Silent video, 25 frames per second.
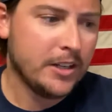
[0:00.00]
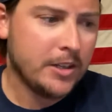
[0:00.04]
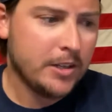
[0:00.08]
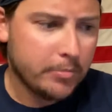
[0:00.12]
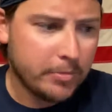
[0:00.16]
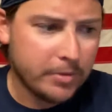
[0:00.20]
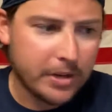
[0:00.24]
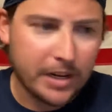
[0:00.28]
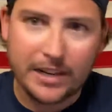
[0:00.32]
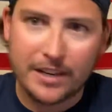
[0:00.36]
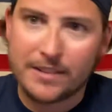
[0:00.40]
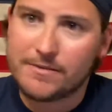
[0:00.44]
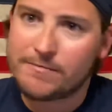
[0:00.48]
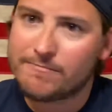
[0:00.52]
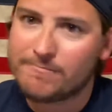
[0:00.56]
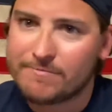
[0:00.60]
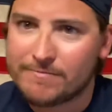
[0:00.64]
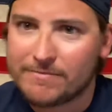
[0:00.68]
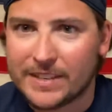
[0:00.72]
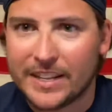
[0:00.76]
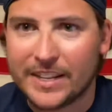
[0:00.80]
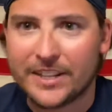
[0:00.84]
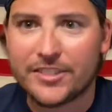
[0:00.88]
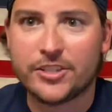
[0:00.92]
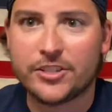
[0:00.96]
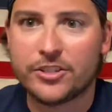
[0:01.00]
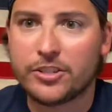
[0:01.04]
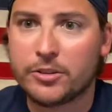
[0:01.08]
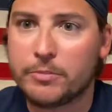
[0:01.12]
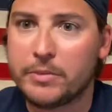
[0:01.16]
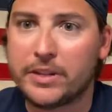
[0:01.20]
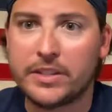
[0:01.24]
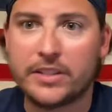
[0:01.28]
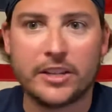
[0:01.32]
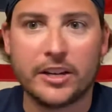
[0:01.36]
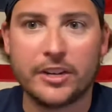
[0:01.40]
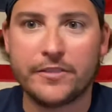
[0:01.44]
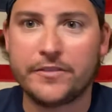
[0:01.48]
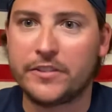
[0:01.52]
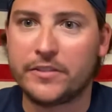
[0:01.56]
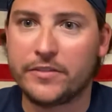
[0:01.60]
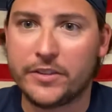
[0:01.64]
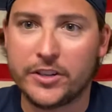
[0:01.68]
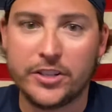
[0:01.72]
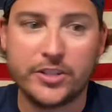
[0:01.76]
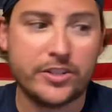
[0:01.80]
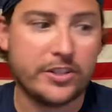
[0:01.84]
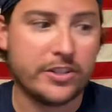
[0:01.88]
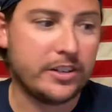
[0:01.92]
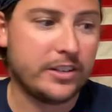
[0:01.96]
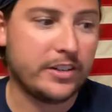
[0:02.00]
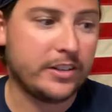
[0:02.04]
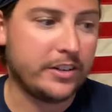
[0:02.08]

But it's just going to be a tough division.